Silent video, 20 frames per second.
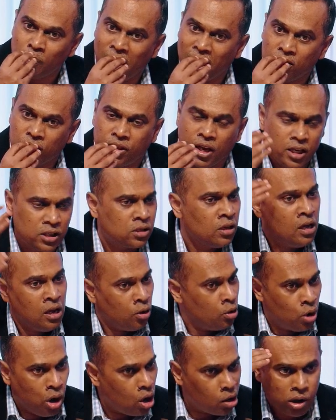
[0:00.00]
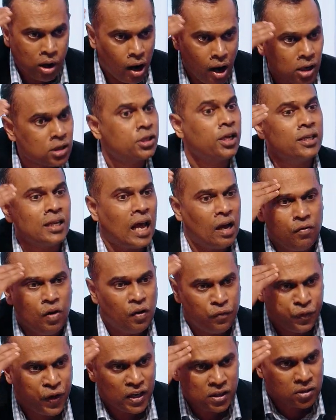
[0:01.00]
my this. No, God says, I
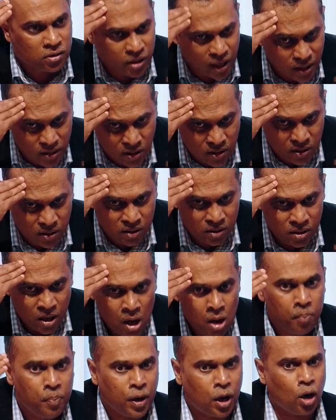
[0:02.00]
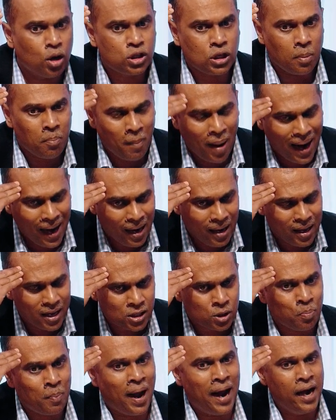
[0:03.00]
will fix this. Because your mind
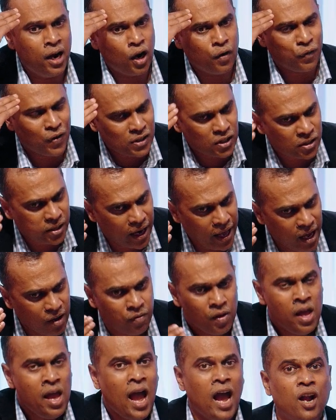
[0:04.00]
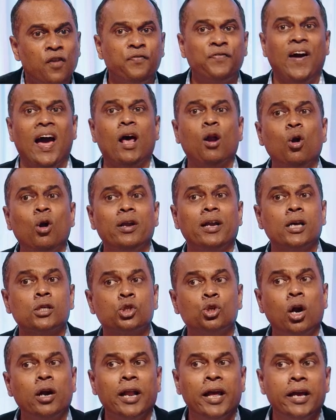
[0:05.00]
is mind of a slave. And Pharaoh does
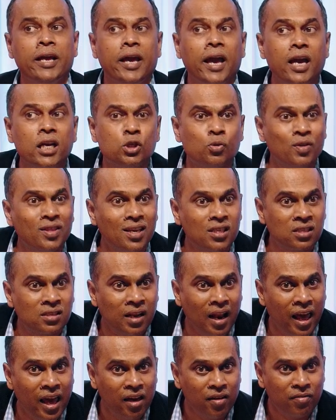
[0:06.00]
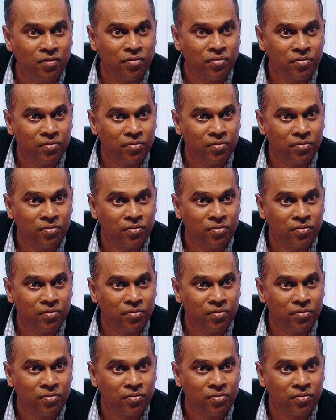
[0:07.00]
not engage with a slave.